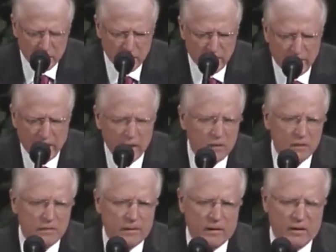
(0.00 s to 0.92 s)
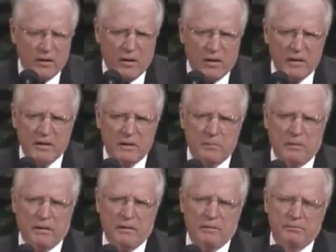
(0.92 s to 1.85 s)
We thank you for the
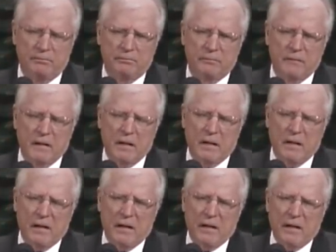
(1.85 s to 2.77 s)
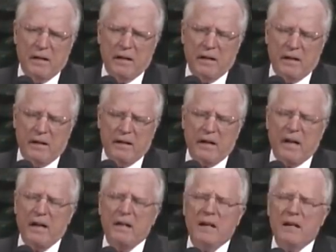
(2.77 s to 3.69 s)
gospel. And
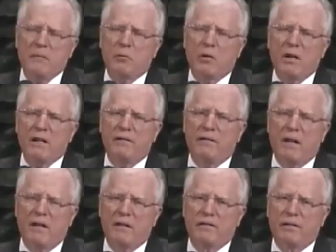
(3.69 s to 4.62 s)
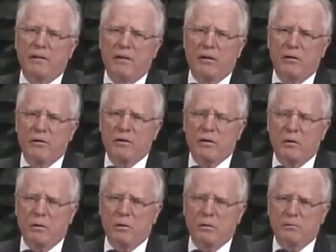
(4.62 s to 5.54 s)
I pray, Father, for those
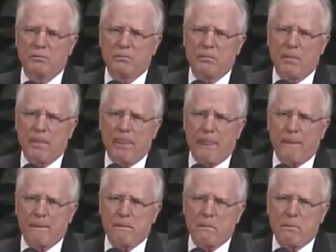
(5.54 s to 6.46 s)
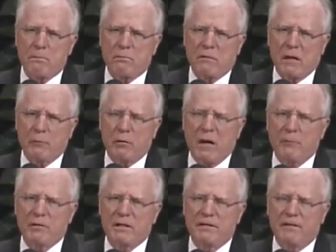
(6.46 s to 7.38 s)
who
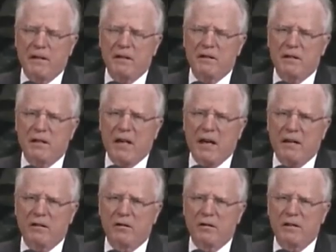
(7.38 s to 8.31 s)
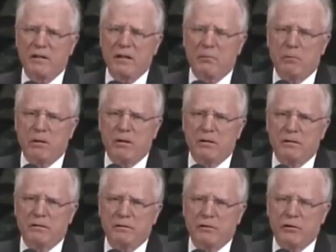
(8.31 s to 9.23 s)
perhaps fit into category
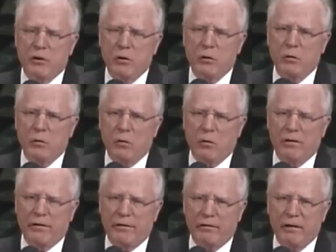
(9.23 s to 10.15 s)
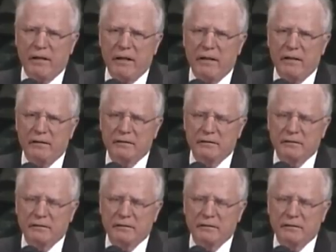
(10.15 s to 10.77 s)
number 2 or 3.